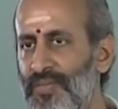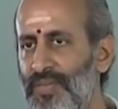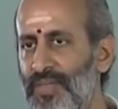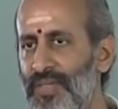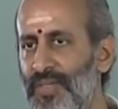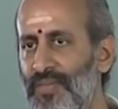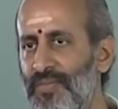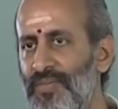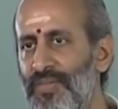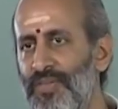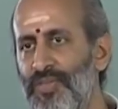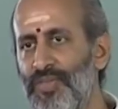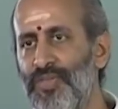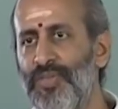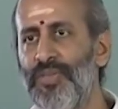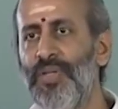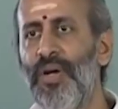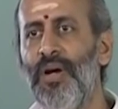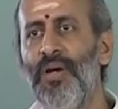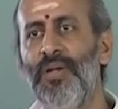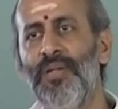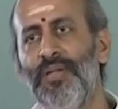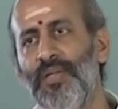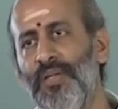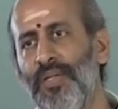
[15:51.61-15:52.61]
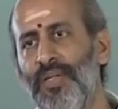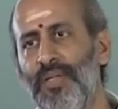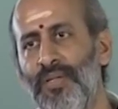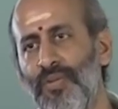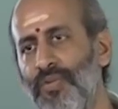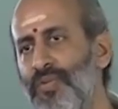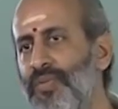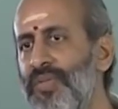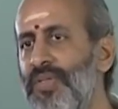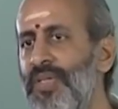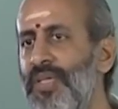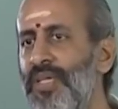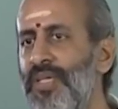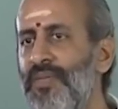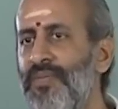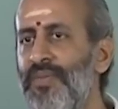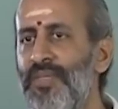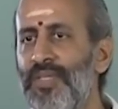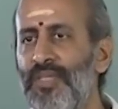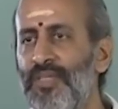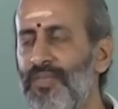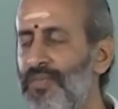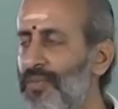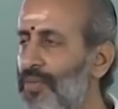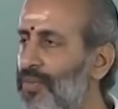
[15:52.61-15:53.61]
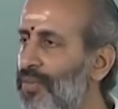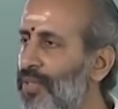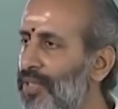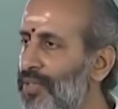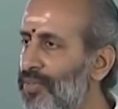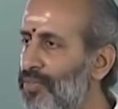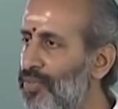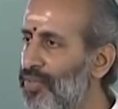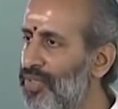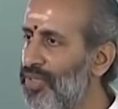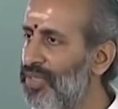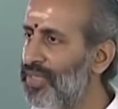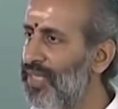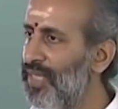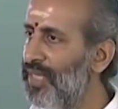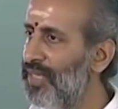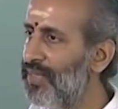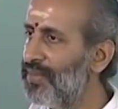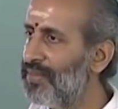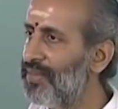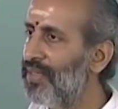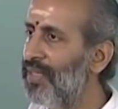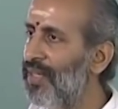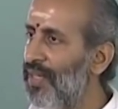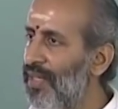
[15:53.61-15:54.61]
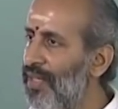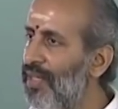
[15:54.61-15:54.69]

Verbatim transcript: with reference to archaic usage which is found in those texts.